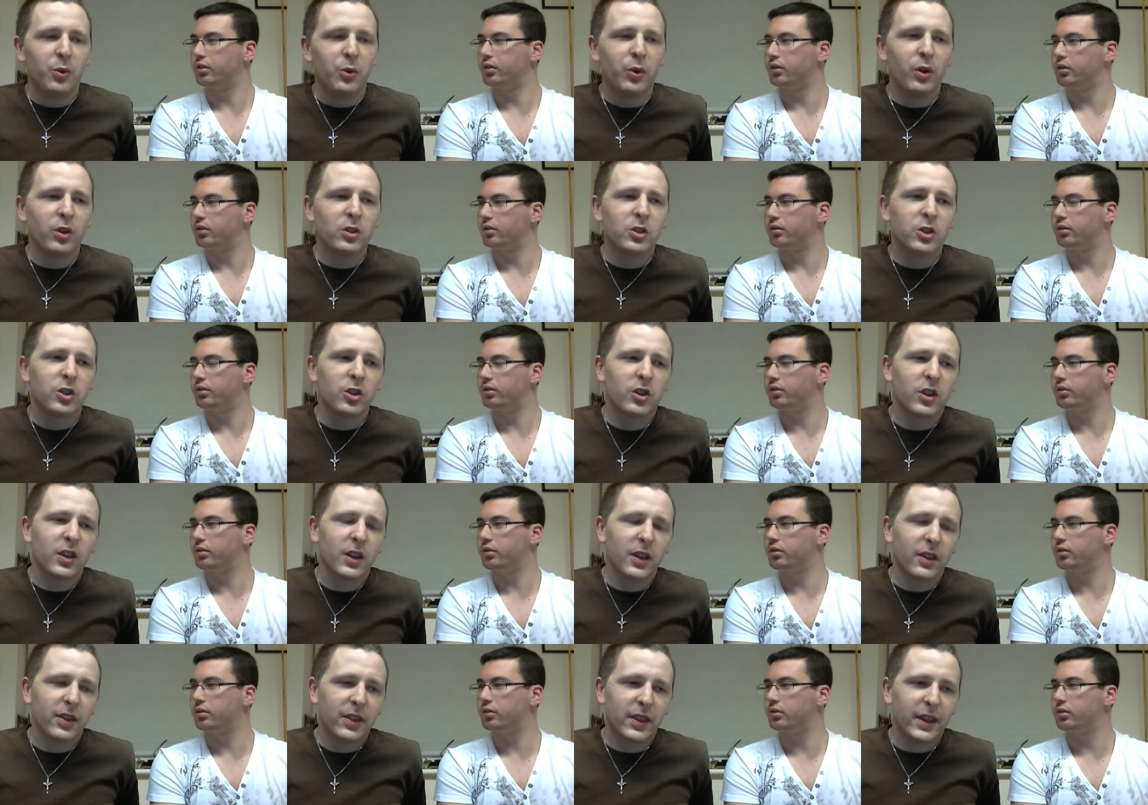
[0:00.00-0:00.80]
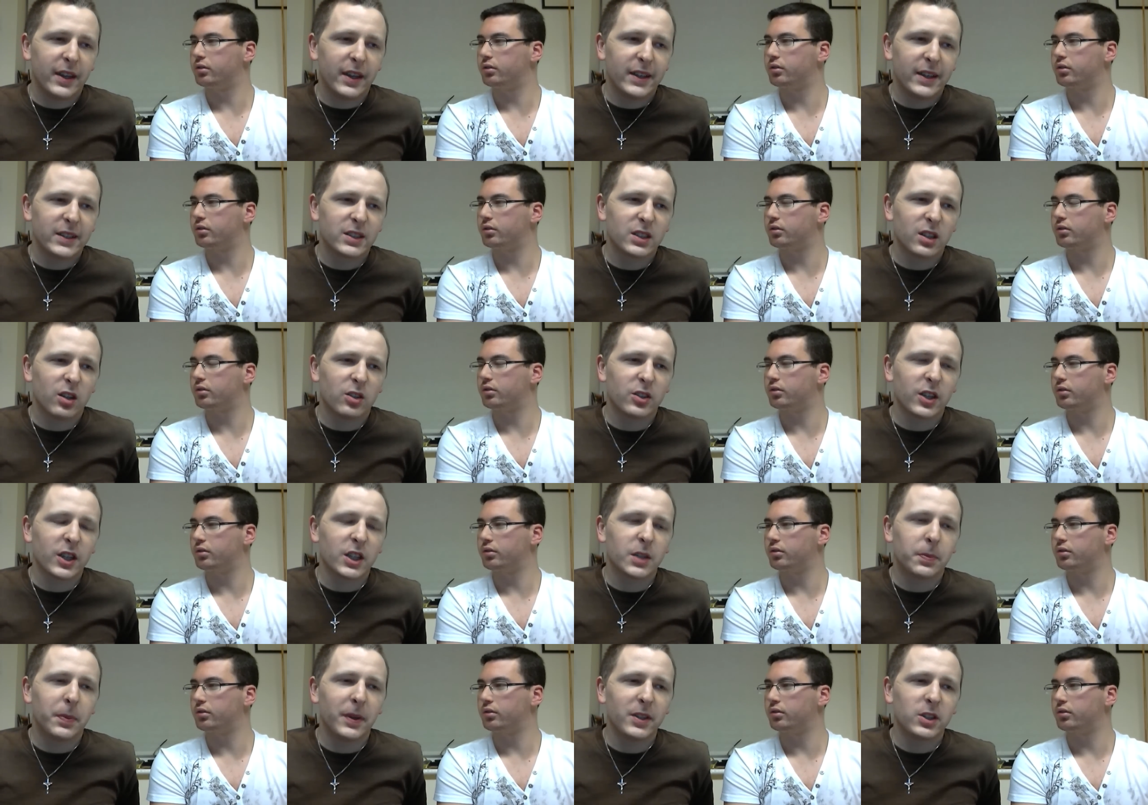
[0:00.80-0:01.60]
Speaker 1: When I was looking at this, I was
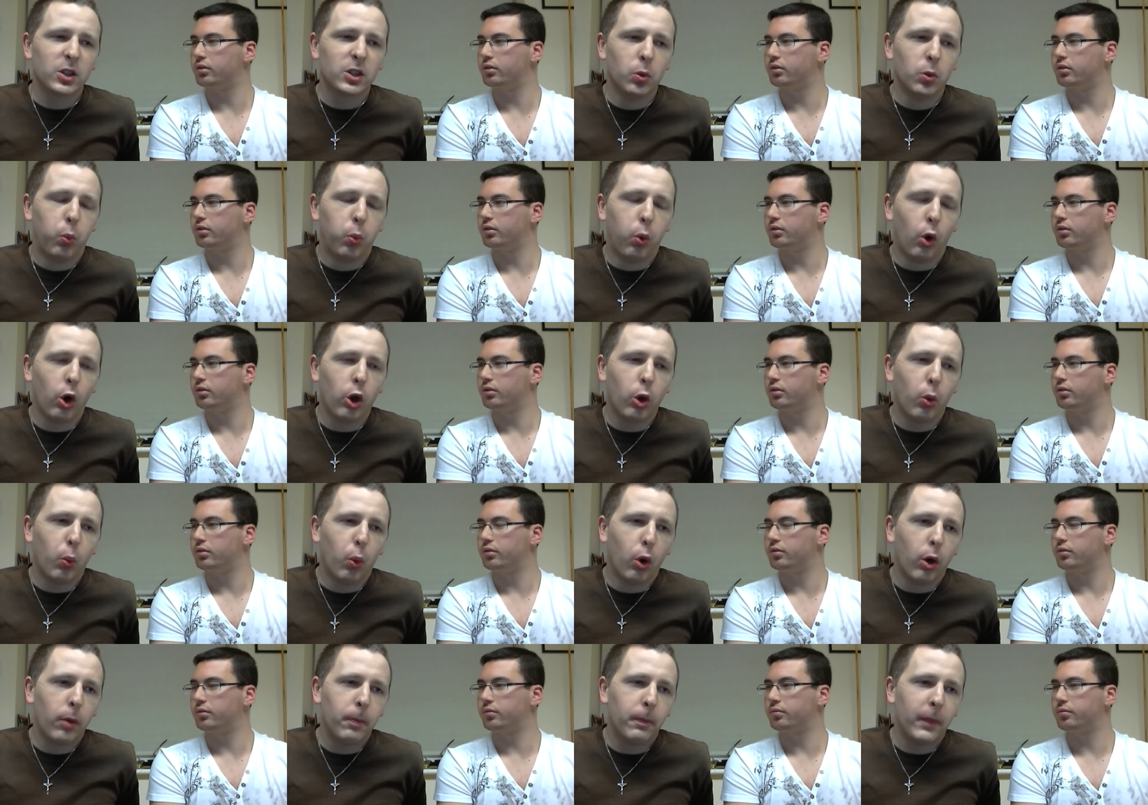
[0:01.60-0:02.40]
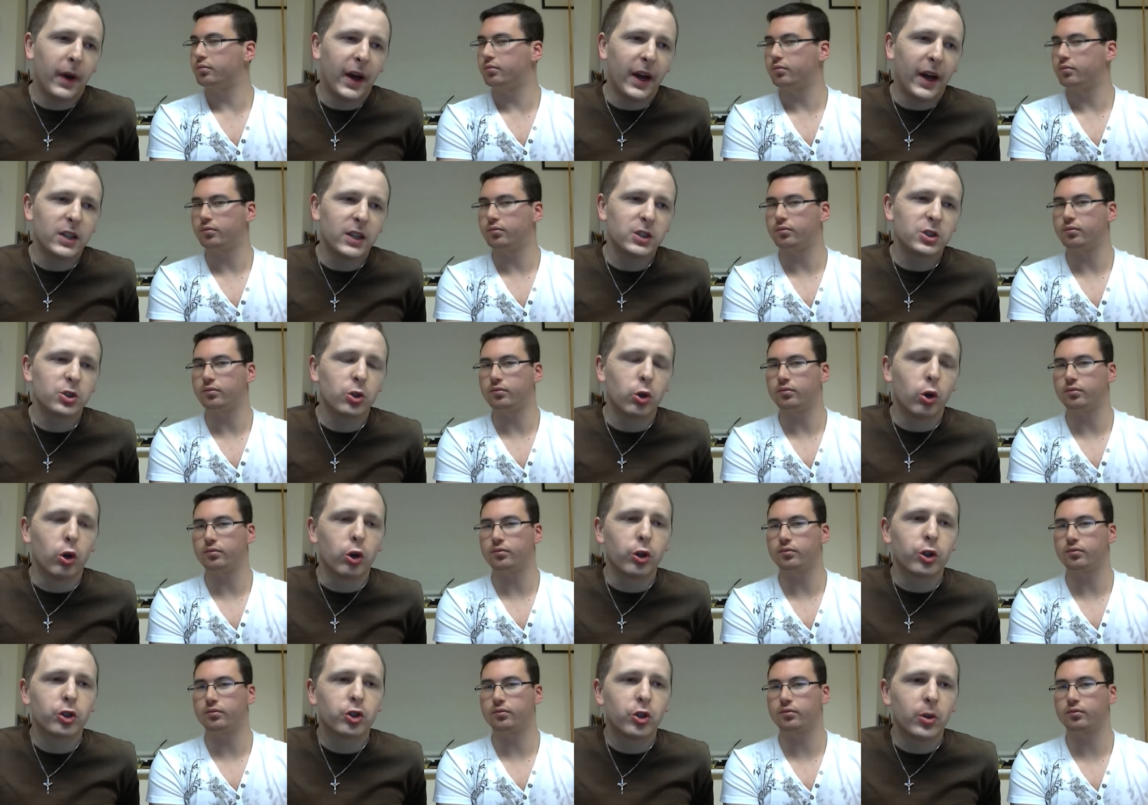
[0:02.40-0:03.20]
expecting a one-on-one match
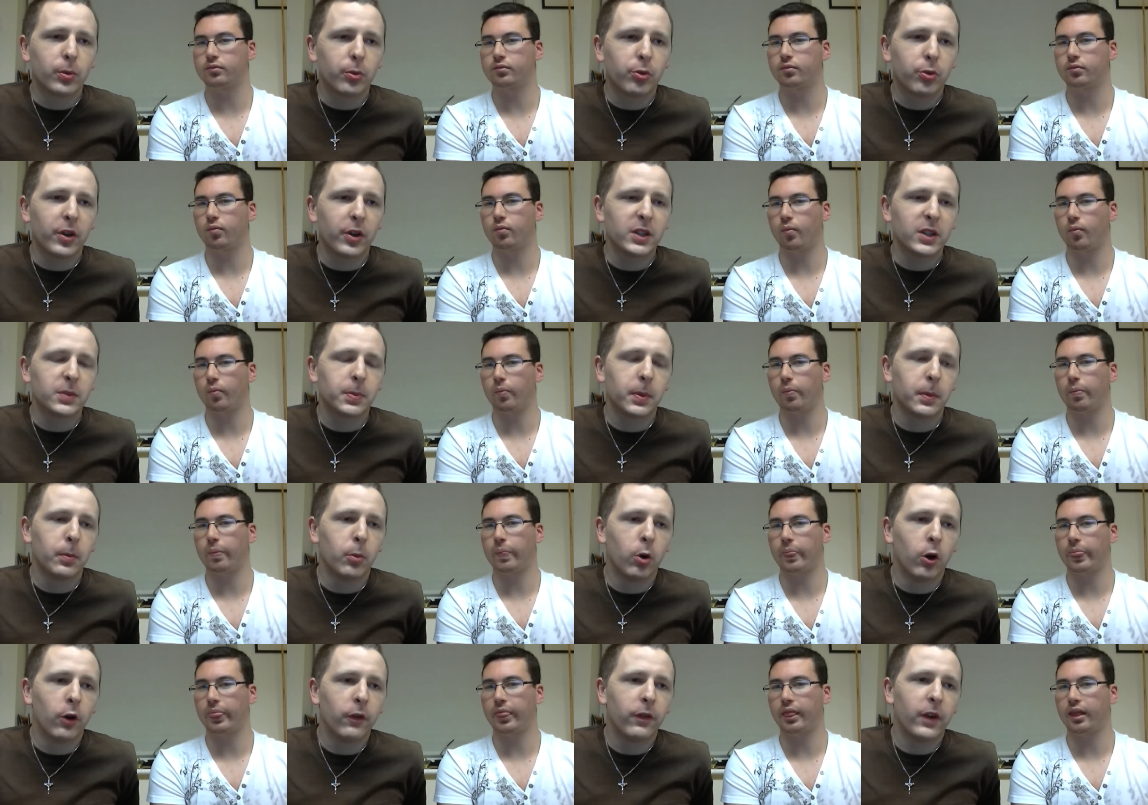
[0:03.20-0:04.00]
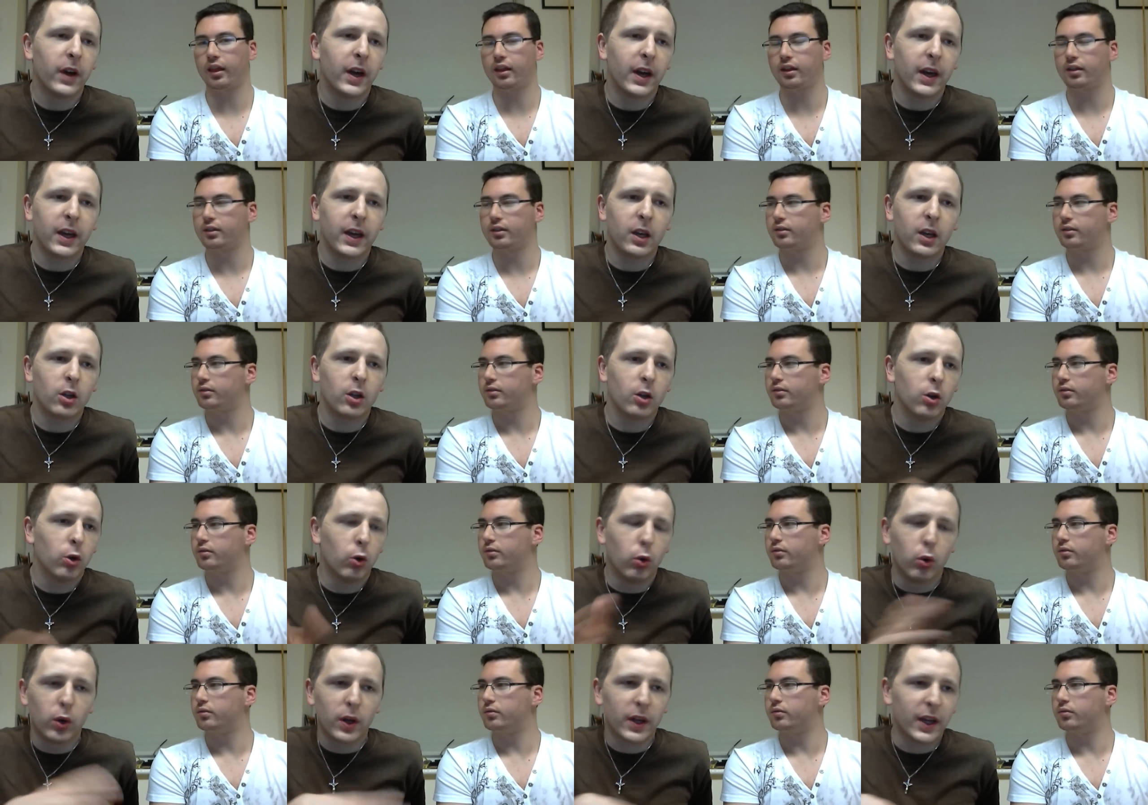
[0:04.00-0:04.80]
or the triple threat to be more of a
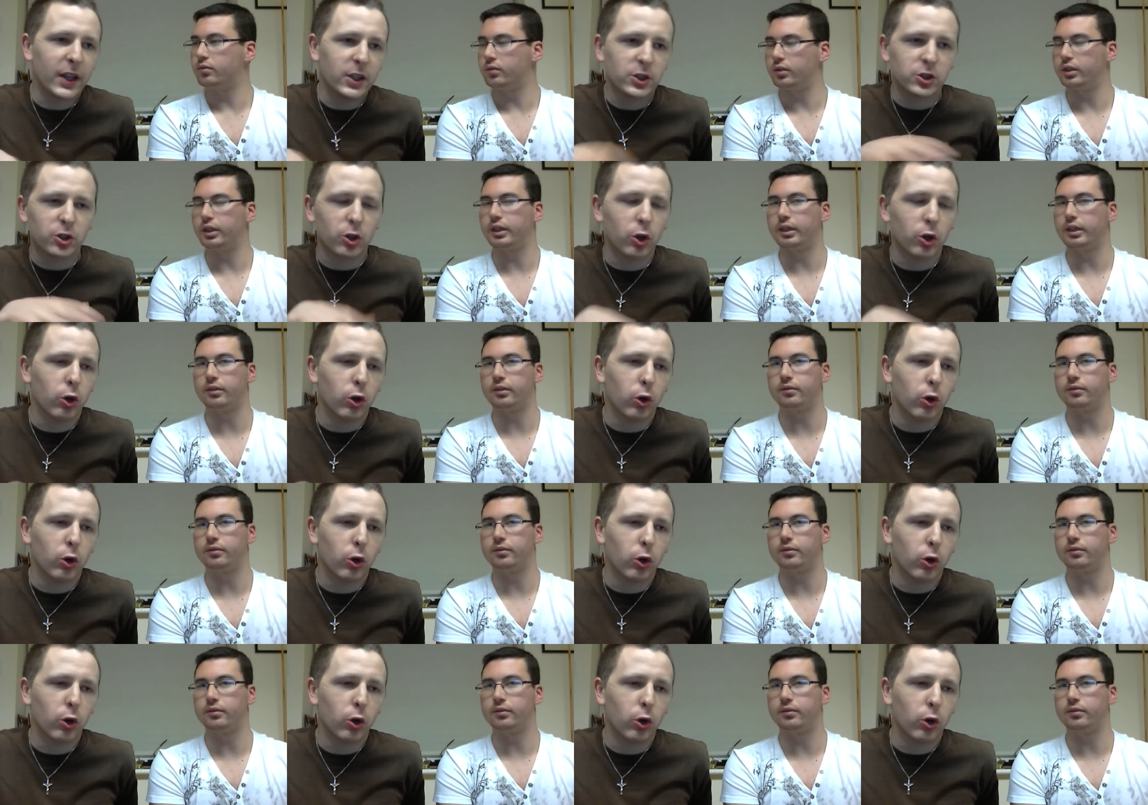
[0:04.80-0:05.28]
all against yeah.